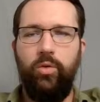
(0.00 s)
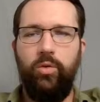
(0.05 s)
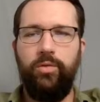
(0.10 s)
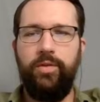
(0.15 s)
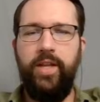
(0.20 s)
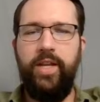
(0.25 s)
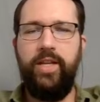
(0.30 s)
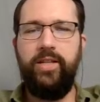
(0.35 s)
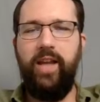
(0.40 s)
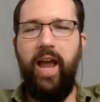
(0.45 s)

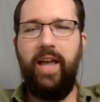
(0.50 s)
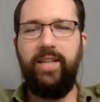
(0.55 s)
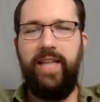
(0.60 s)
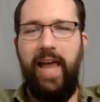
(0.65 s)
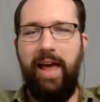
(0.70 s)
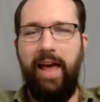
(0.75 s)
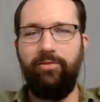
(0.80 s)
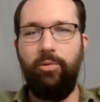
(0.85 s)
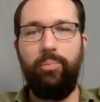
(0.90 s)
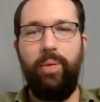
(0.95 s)
These guys
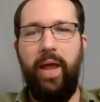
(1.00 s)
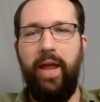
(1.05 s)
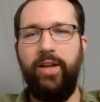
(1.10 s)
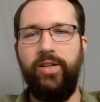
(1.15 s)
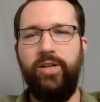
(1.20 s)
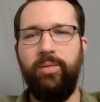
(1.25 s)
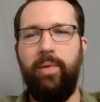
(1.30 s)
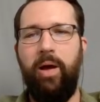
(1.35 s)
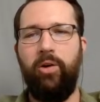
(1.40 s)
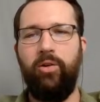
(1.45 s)
have a
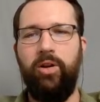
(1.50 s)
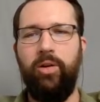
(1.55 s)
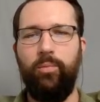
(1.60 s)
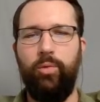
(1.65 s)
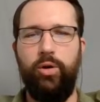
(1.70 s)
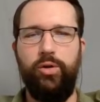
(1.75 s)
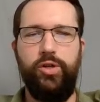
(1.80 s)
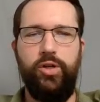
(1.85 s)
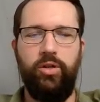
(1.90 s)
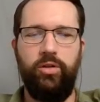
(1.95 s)
page about
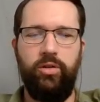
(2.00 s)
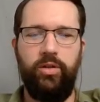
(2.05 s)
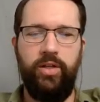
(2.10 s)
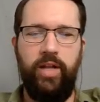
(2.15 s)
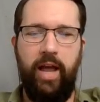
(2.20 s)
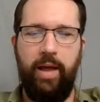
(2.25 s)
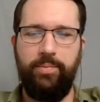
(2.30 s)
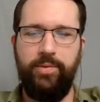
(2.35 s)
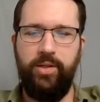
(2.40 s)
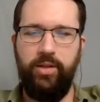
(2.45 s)
commercial
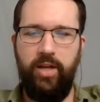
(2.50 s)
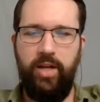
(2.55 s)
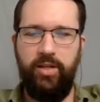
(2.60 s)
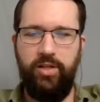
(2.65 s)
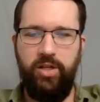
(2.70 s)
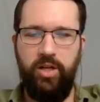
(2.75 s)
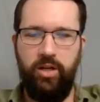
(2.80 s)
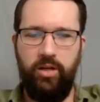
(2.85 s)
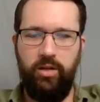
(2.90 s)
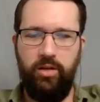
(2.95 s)

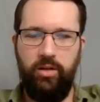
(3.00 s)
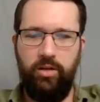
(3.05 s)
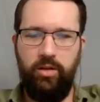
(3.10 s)
encapsulation